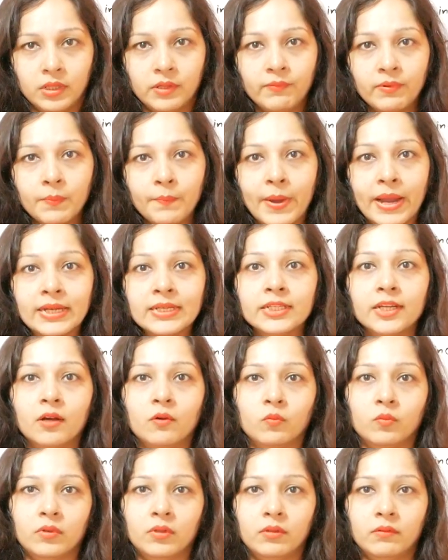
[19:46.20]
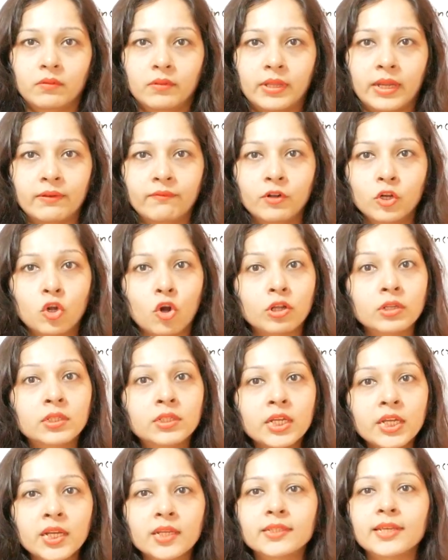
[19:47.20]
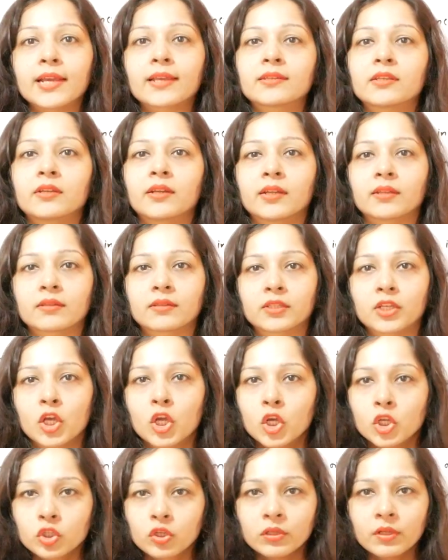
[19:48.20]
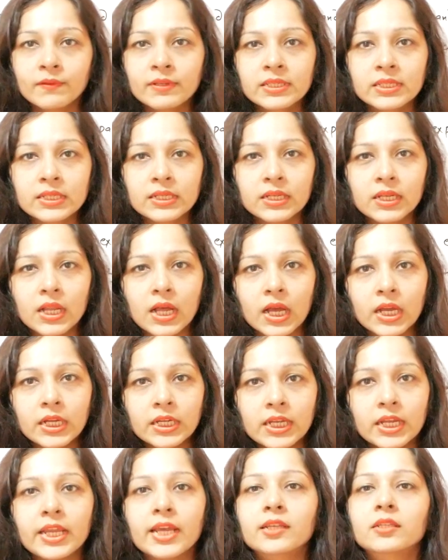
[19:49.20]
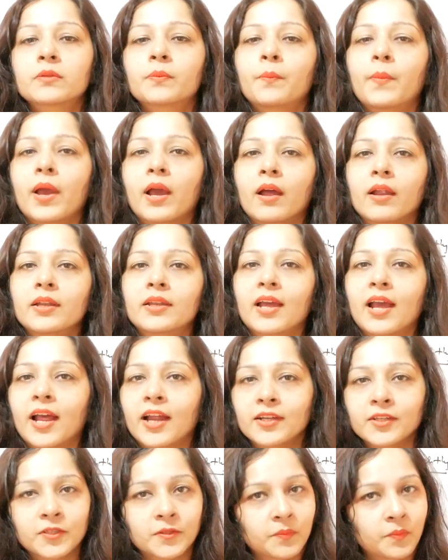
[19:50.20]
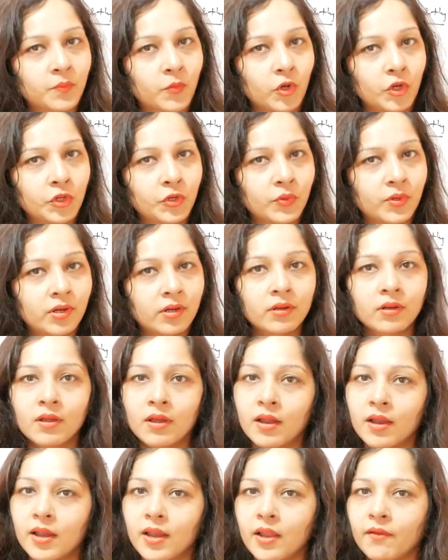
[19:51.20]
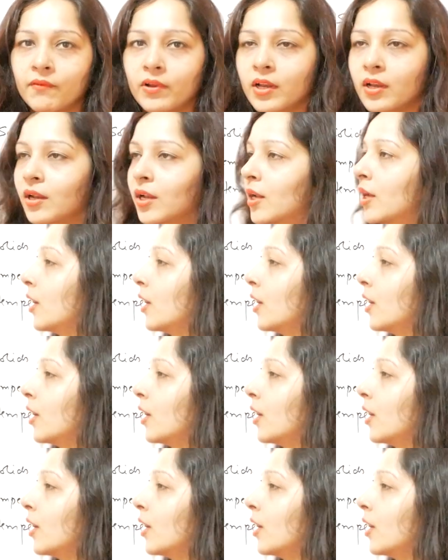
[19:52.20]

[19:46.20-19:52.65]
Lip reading: they will bend down. That will cause serious accidents. So they will slightly expand at molecular level,